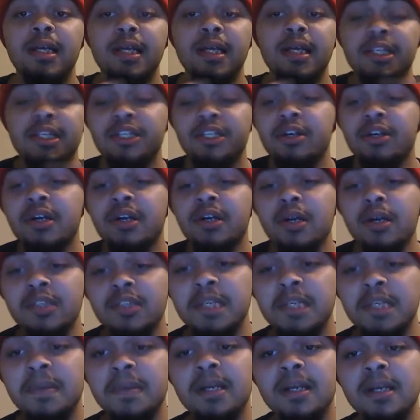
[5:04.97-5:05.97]
and Jericho
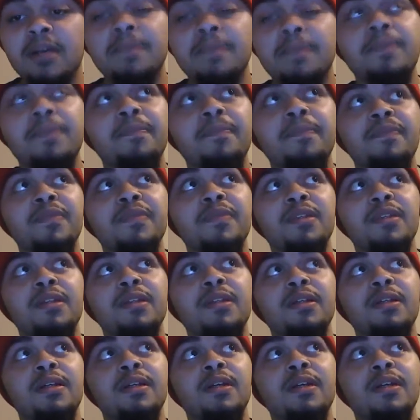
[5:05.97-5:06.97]
teaming up
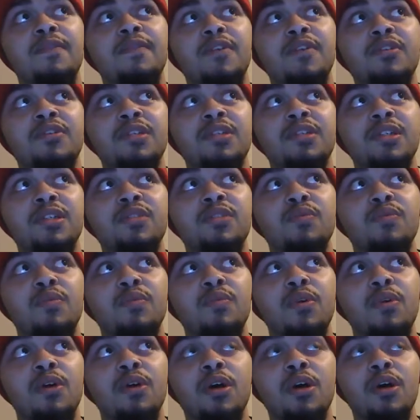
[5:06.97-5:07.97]
versus
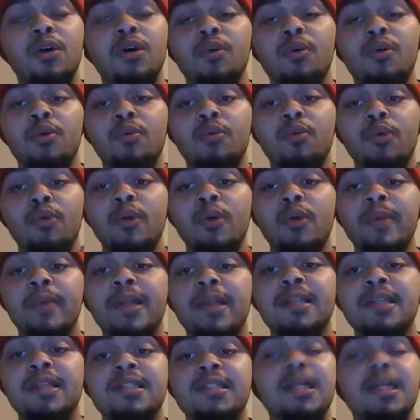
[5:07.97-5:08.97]
uh,
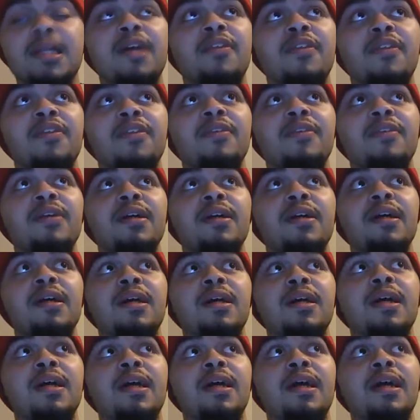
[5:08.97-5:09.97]
Roman and Seth.
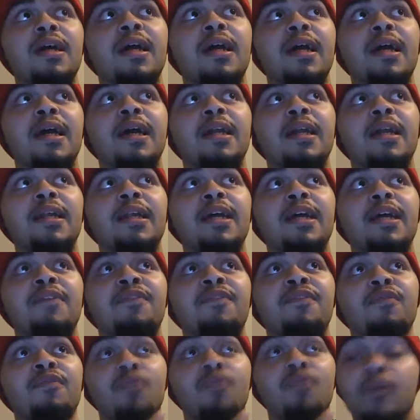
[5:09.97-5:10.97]
And if
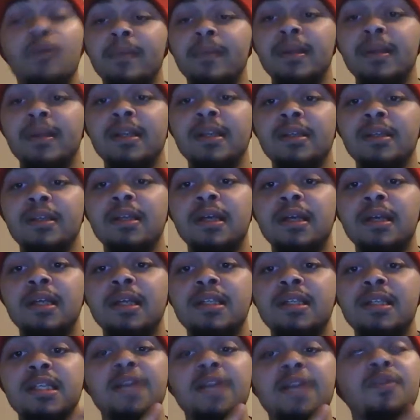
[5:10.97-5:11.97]
Roman
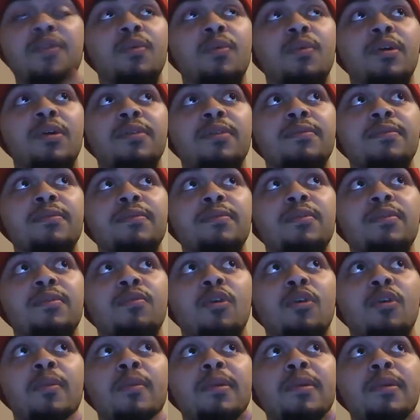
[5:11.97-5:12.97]
and Seth won,
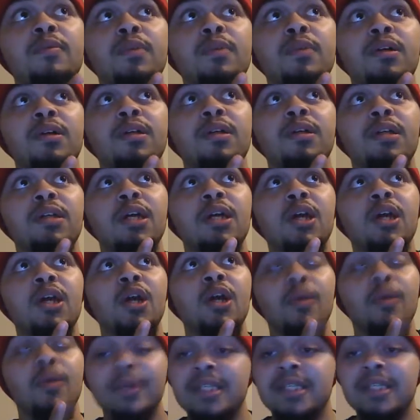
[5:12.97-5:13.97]
Roman would
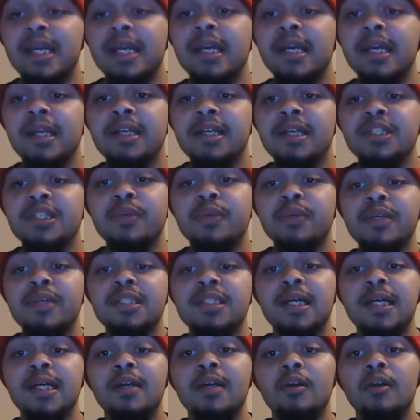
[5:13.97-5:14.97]
retain his U.S.
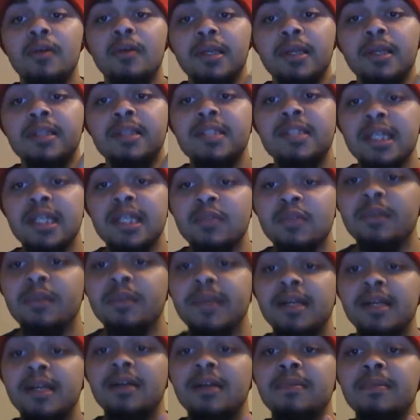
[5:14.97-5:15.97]
title, and Seth would
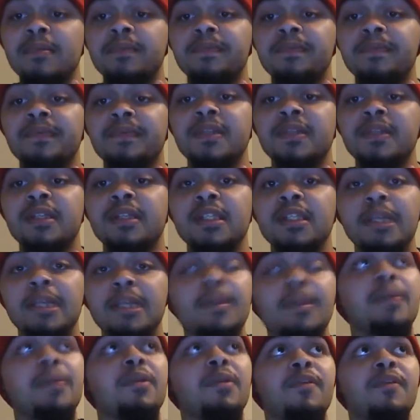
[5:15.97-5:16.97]
become
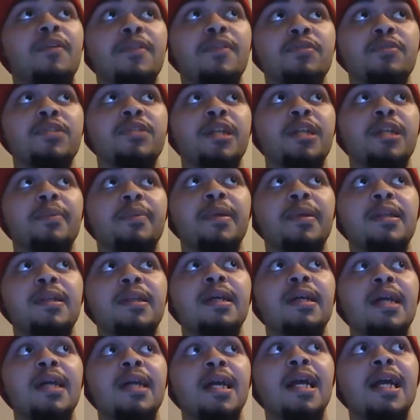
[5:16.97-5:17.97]
WWE Universal Champion.
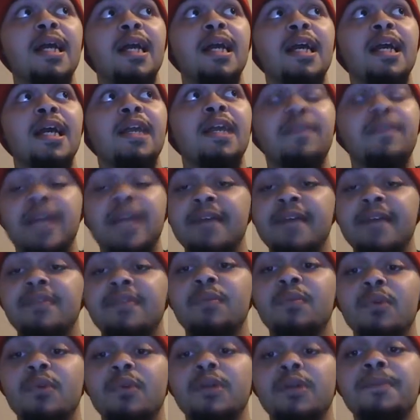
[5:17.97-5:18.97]
And if
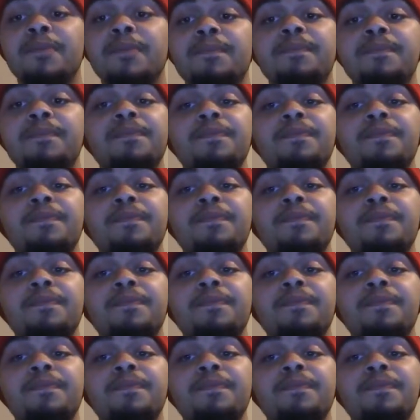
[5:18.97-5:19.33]
Kevin won,